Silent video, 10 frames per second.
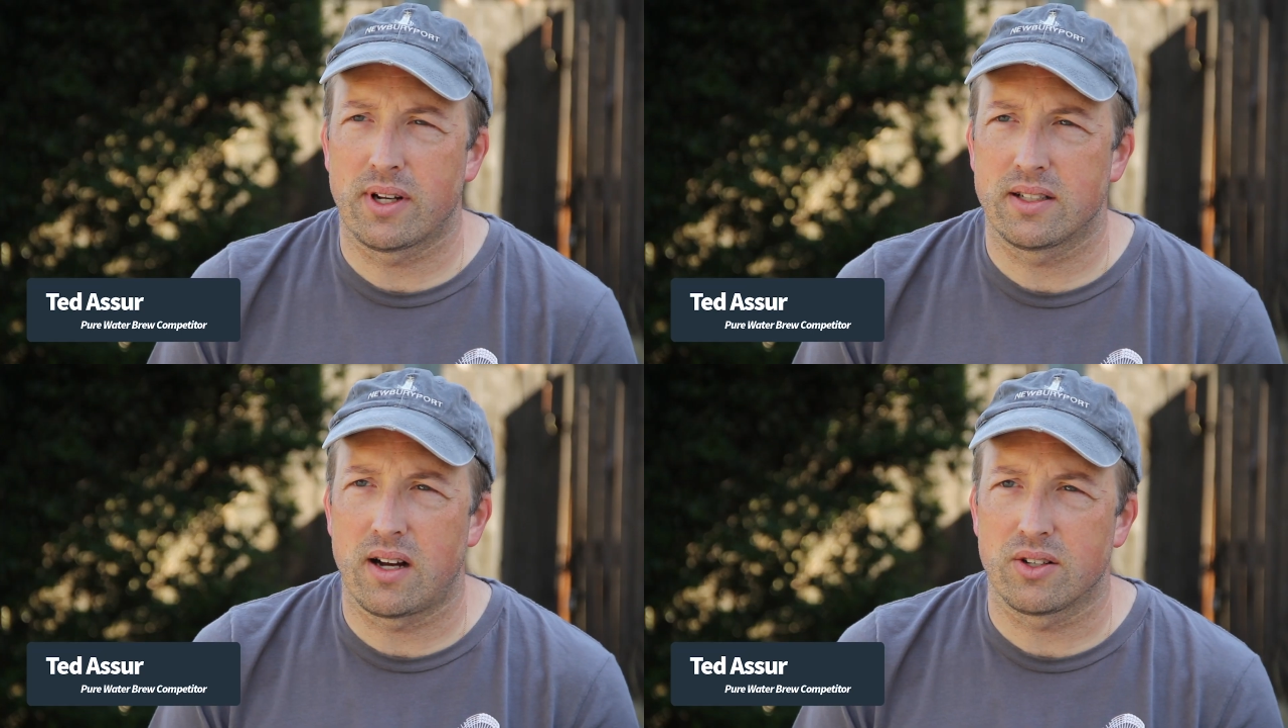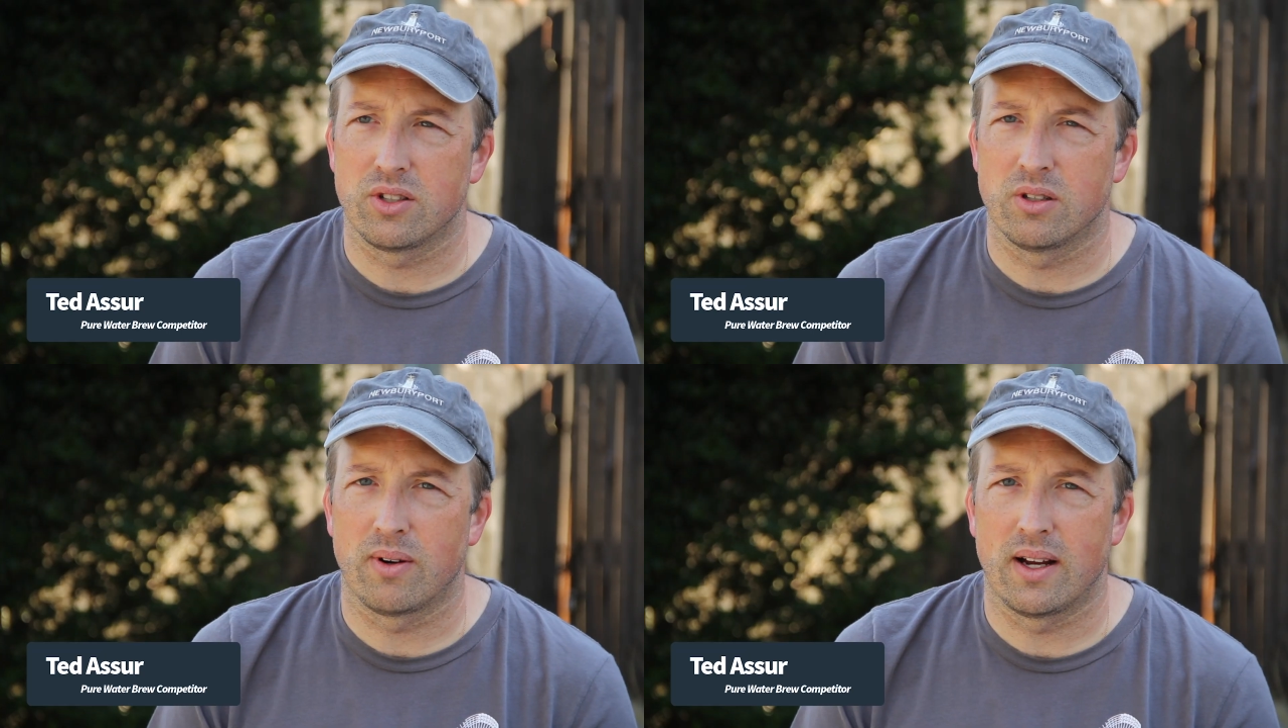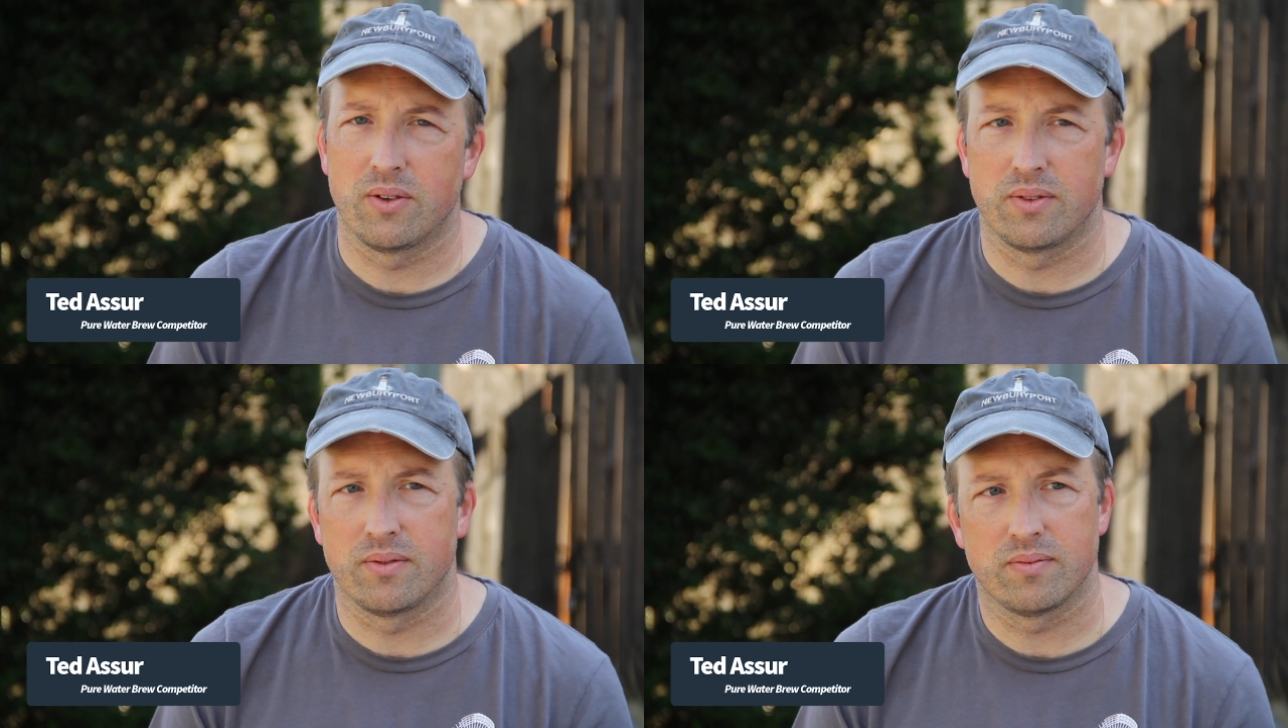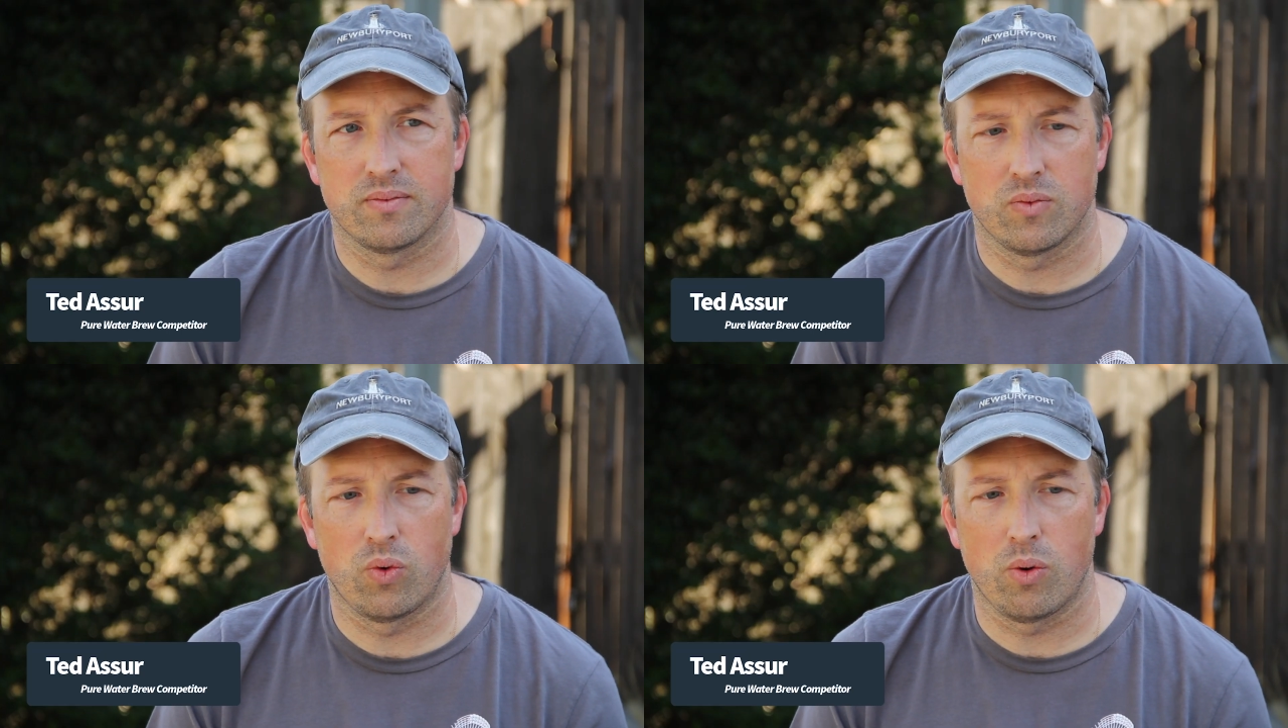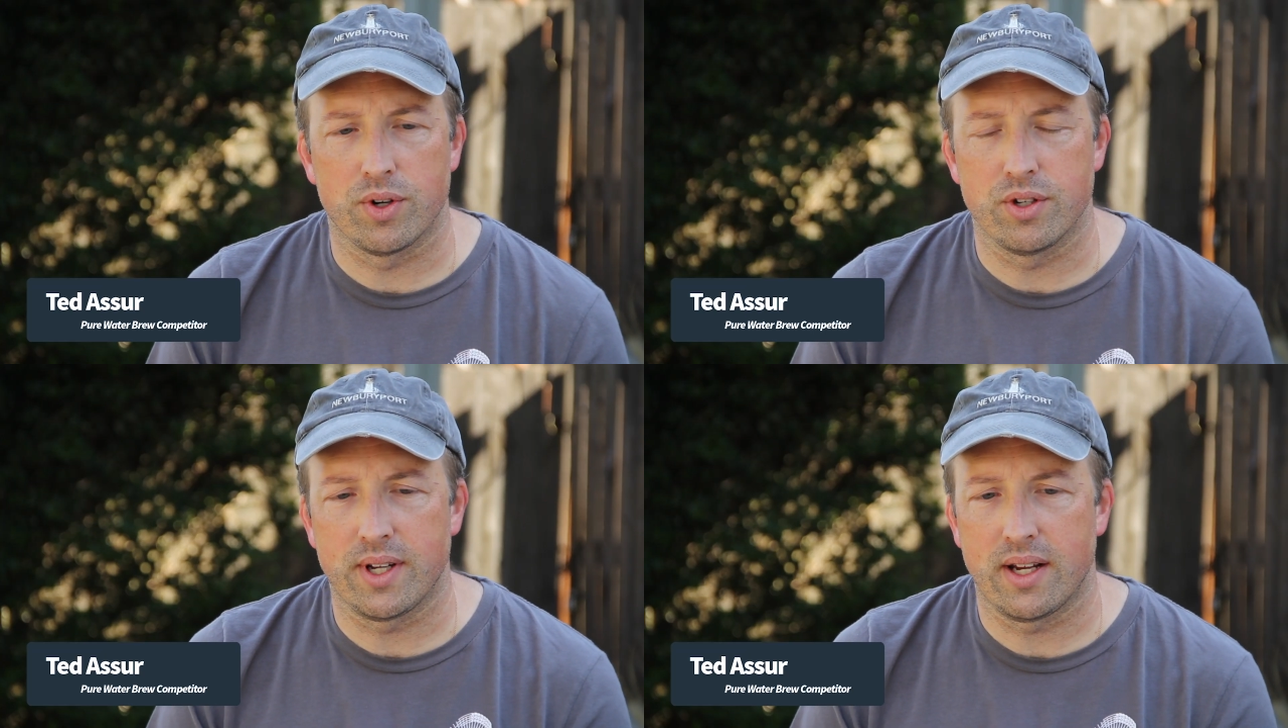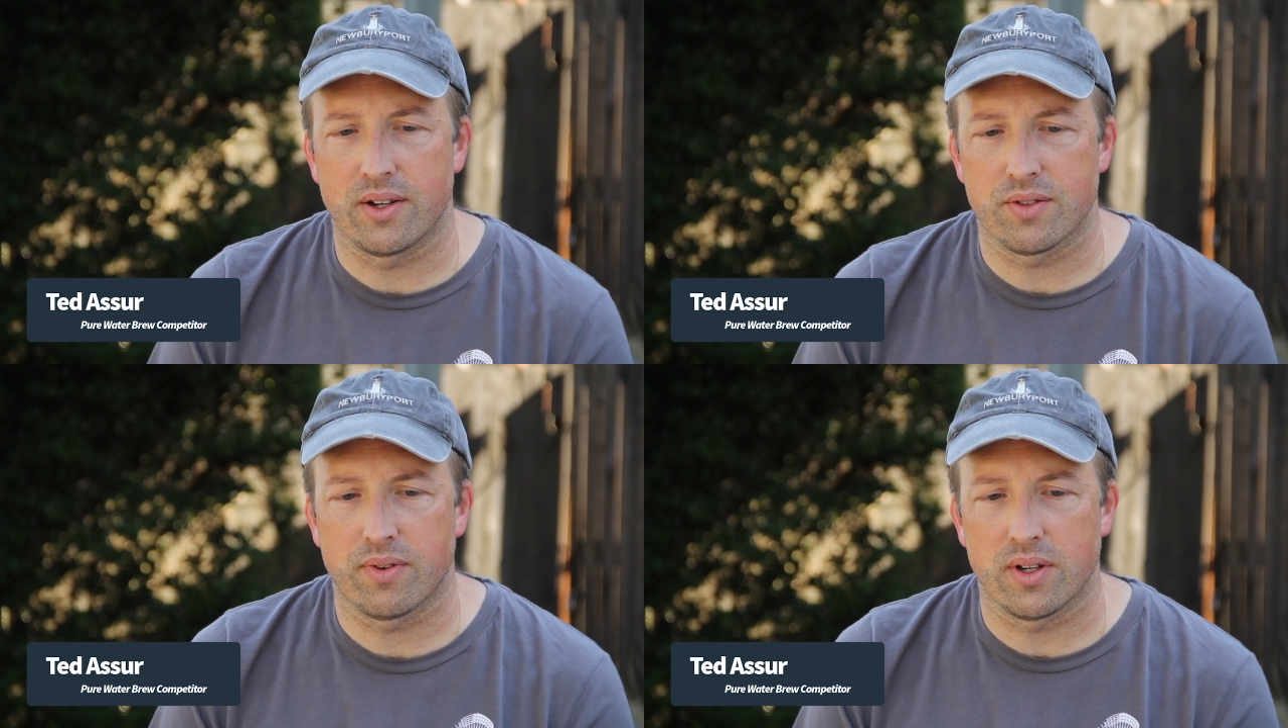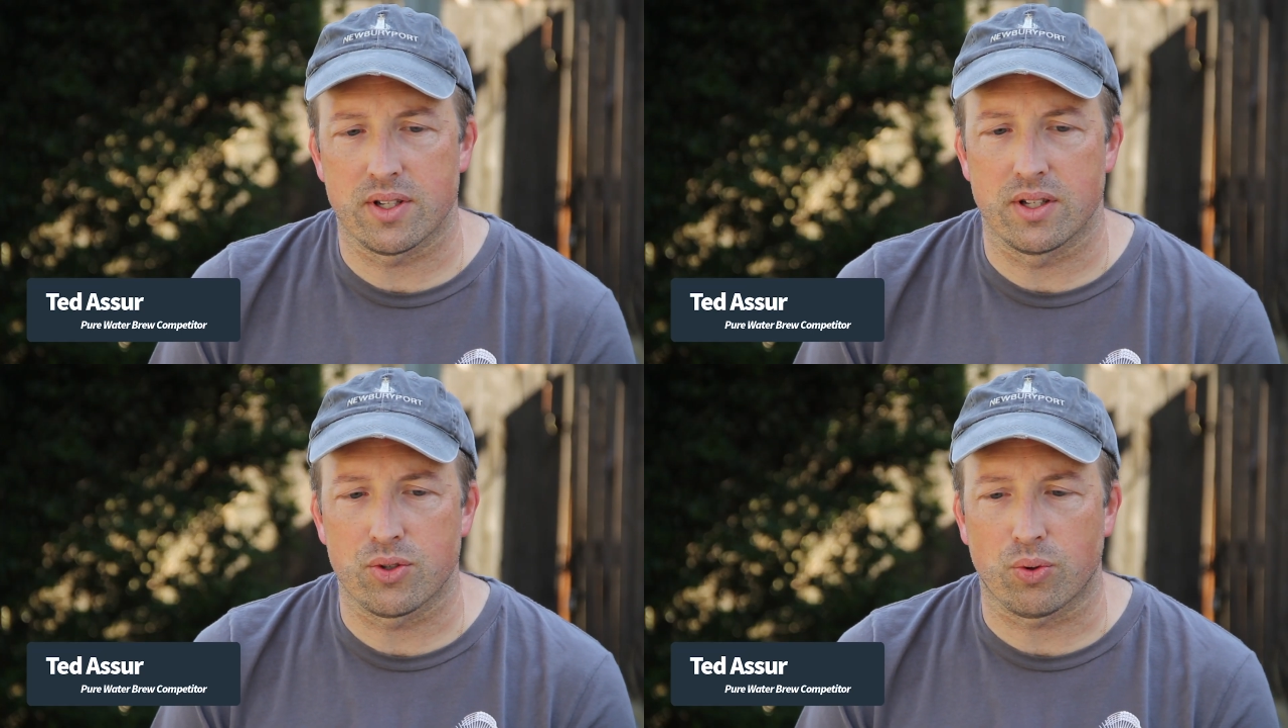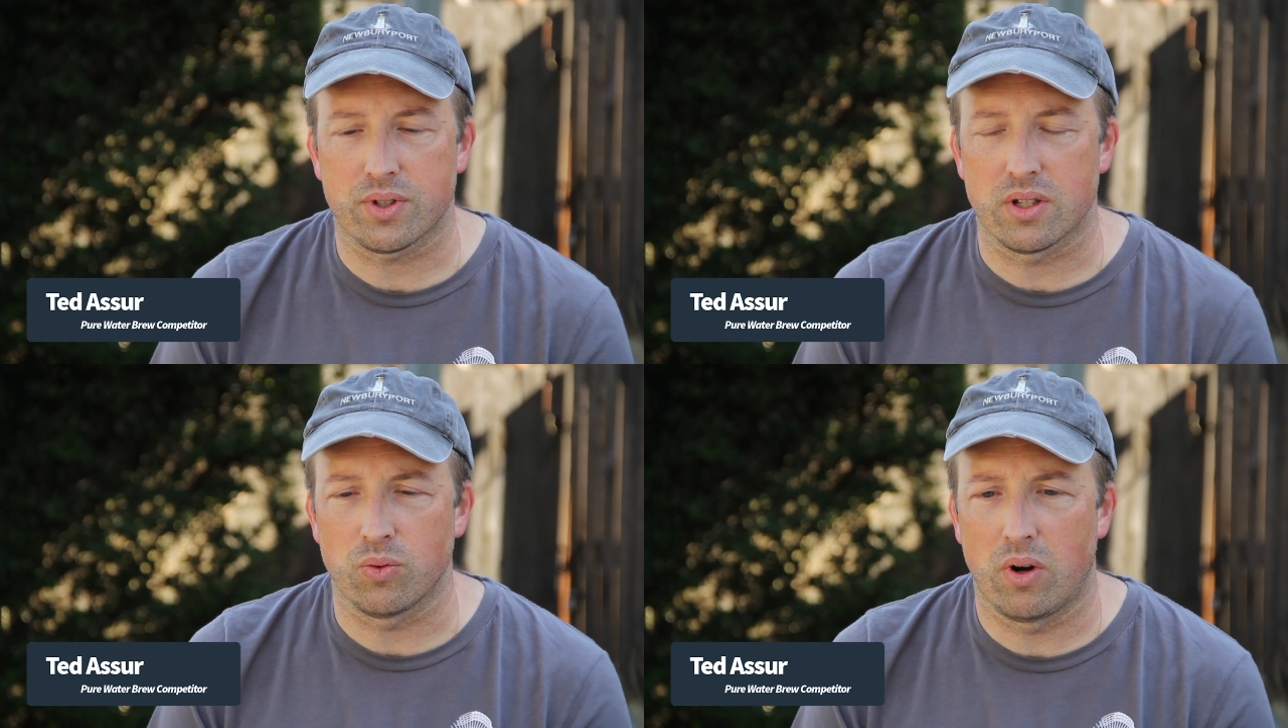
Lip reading: that I talk to around what we're doing here as far as the source of the